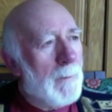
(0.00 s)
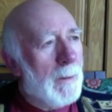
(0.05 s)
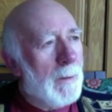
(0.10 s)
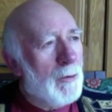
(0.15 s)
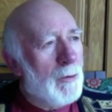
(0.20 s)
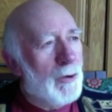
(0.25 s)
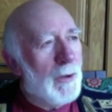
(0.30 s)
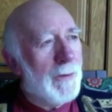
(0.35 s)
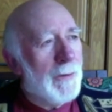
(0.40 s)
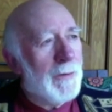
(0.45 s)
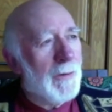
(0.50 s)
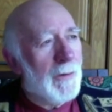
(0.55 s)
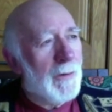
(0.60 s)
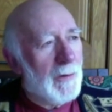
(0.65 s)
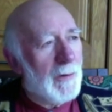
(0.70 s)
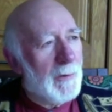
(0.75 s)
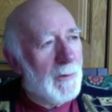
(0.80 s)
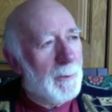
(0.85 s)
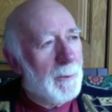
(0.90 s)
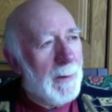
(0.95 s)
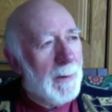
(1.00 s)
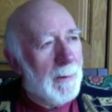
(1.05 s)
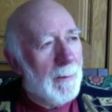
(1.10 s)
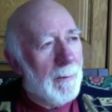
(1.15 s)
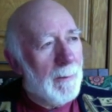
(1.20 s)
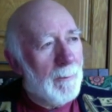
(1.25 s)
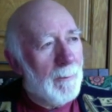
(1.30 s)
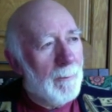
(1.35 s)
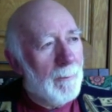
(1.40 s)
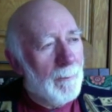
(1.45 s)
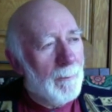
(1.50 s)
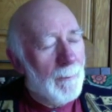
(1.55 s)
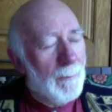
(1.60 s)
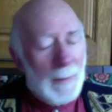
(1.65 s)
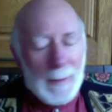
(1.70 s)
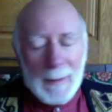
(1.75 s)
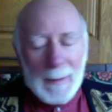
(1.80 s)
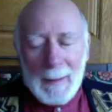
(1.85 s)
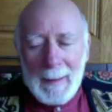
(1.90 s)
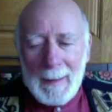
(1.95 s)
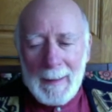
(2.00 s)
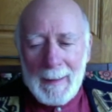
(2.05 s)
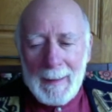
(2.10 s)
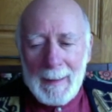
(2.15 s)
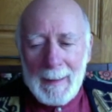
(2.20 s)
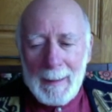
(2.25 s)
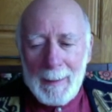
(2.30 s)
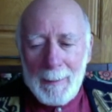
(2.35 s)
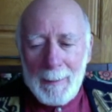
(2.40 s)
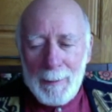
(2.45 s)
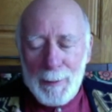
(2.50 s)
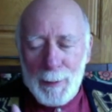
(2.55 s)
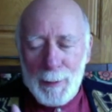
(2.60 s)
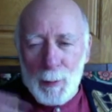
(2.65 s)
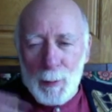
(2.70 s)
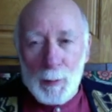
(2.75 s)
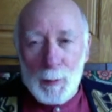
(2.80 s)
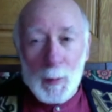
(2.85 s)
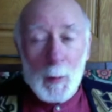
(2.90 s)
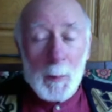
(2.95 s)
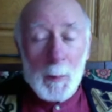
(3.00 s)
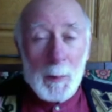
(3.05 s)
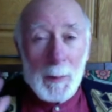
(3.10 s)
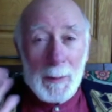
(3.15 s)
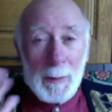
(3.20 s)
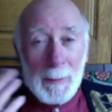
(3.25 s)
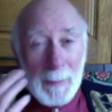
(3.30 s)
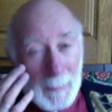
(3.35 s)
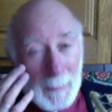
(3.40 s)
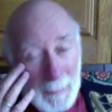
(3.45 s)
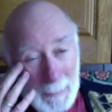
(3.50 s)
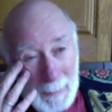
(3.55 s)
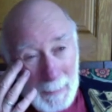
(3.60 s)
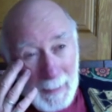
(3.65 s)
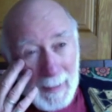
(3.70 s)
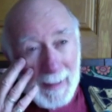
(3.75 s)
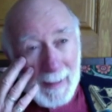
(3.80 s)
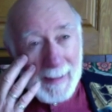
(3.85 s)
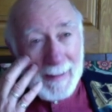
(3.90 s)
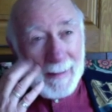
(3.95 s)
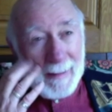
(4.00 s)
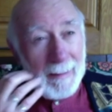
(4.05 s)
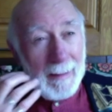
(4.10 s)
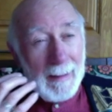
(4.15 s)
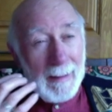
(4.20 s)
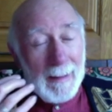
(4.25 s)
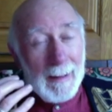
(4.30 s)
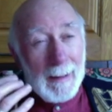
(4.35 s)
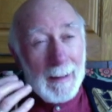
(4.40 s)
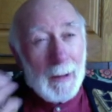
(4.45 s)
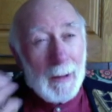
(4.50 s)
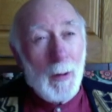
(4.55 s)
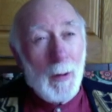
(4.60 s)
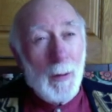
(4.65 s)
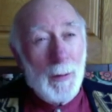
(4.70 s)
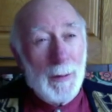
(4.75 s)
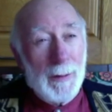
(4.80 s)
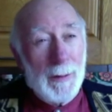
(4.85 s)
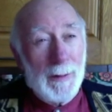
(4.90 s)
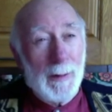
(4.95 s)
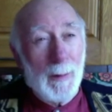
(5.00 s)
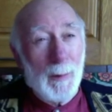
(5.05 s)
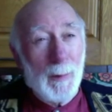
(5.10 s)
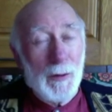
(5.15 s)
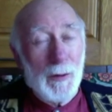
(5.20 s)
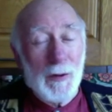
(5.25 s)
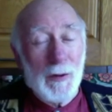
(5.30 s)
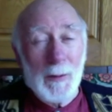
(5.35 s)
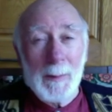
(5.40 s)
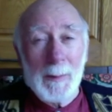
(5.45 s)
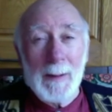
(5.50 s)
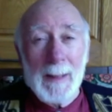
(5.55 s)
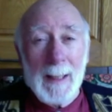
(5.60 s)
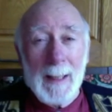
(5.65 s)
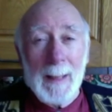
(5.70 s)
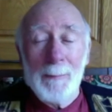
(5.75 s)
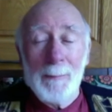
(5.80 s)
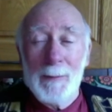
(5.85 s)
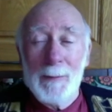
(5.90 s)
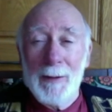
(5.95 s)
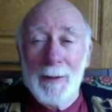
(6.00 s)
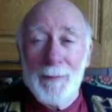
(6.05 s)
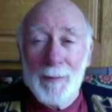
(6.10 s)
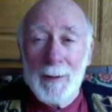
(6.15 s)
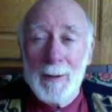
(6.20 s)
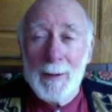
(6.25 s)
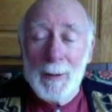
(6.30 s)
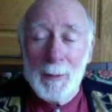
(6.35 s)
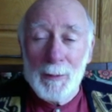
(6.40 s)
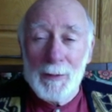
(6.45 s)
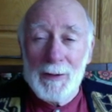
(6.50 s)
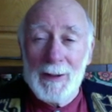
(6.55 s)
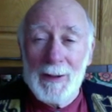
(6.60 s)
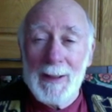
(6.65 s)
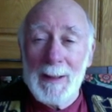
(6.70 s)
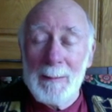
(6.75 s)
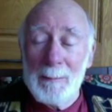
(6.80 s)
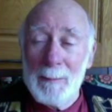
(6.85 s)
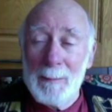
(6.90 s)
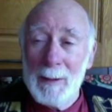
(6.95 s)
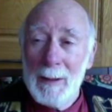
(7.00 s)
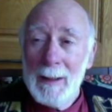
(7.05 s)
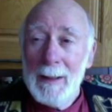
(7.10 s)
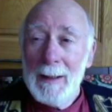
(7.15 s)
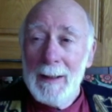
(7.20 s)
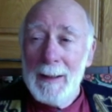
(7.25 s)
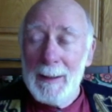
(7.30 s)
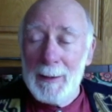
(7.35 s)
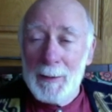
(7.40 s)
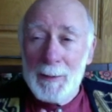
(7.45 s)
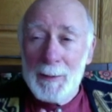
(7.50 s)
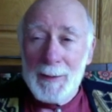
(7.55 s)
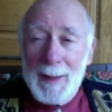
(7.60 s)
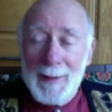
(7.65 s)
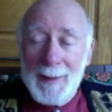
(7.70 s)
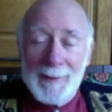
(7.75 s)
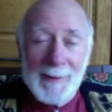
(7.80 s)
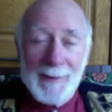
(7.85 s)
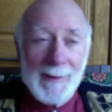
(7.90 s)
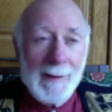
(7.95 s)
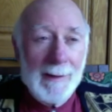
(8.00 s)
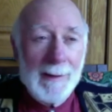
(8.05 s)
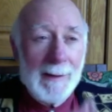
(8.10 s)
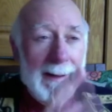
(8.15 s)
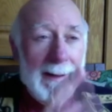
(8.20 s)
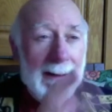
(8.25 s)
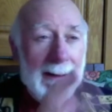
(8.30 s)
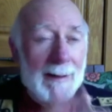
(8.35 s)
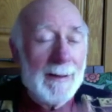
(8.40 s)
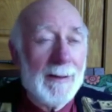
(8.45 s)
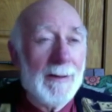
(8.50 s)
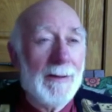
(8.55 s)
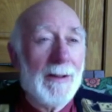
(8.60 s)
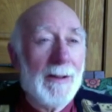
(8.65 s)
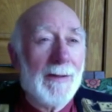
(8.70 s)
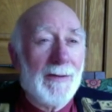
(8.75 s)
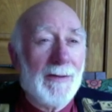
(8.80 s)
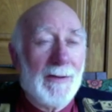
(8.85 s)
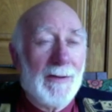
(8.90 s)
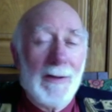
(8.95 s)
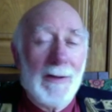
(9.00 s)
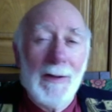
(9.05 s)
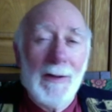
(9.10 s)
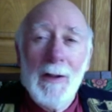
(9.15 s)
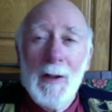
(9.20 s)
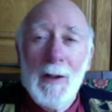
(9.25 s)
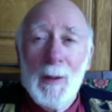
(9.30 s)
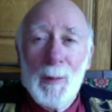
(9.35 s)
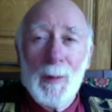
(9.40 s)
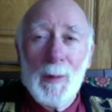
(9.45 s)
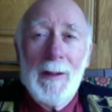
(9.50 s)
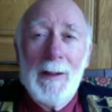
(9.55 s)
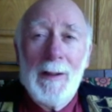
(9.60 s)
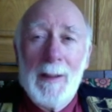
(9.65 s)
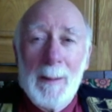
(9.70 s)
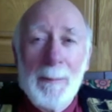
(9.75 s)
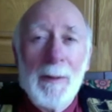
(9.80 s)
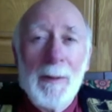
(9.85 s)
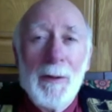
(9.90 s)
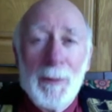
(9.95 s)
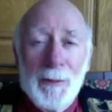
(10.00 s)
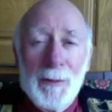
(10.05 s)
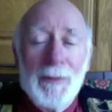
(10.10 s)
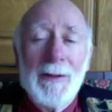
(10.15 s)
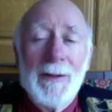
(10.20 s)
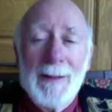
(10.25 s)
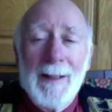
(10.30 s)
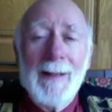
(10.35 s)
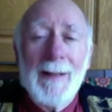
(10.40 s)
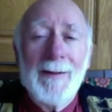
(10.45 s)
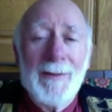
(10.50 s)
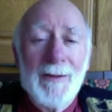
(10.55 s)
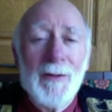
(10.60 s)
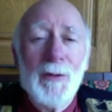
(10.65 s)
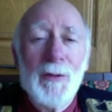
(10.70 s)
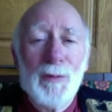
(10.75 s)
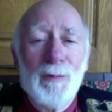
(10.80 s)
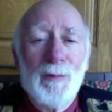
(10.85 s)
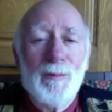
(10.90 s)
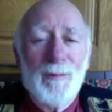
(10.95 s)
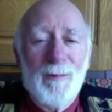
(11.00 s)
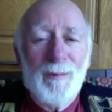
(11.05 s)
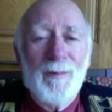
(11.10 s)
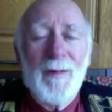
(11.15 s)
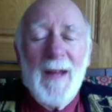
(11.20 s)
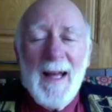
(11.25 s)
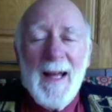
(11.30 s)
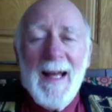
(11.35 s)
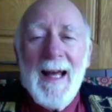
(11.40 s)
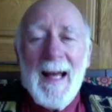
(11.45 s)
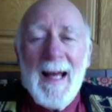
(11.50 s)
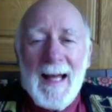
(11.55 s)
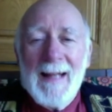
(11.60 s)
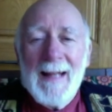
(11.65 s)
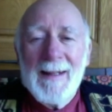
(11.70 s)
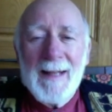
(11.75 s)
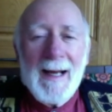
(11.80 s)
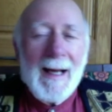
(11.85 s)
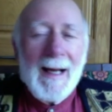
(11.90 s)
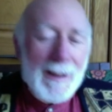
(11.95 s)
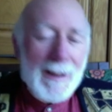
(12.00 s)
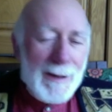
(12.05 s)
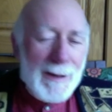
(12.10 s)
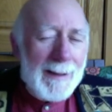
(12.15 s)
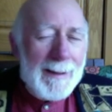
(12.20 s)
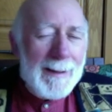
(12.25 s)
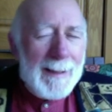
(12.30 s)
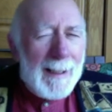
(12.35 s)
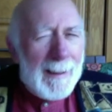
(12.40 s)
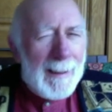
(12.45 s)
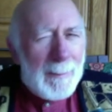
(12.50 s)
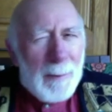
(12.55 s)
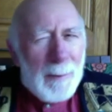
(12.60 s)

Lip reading: shutters being thrown open in a corridor which had been empty for a long time, and all that sunlight and dust whirling about. And I think that's